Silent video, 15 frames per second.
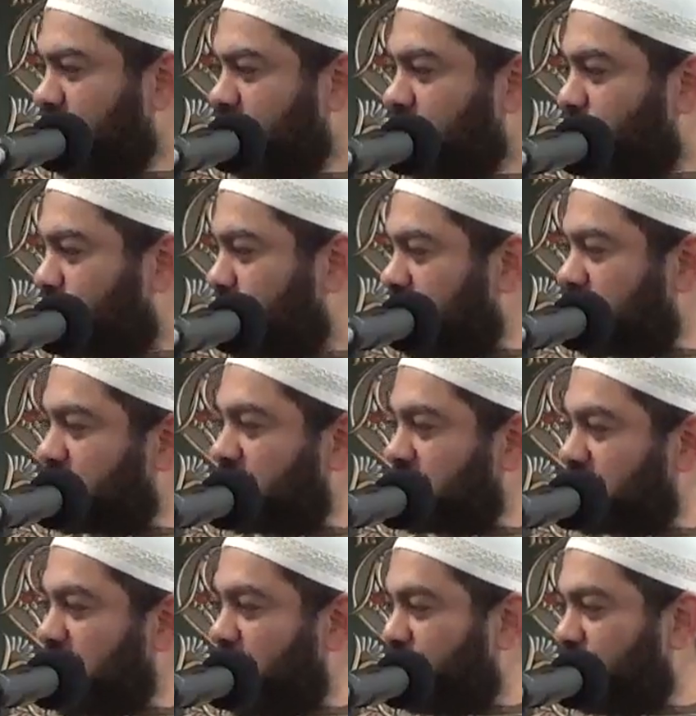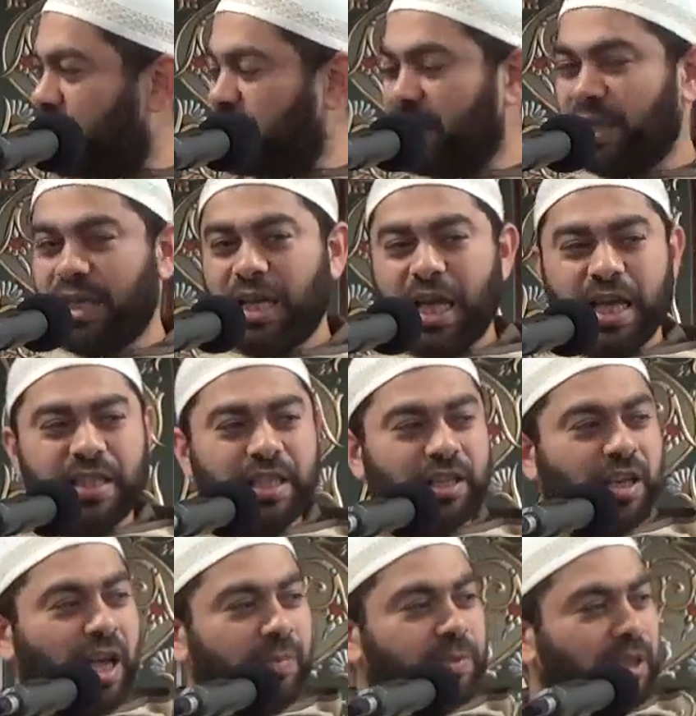So 67. And the
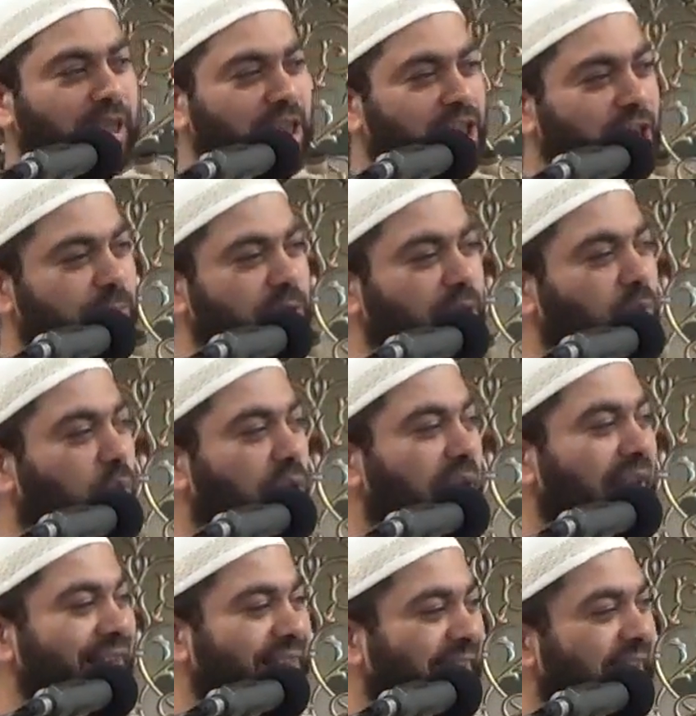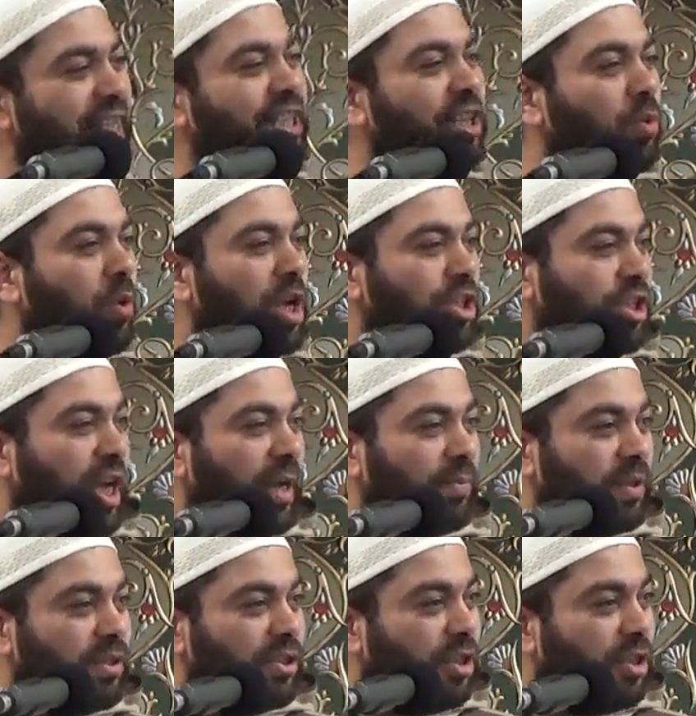Coptic Egyptian one has 81 chapters.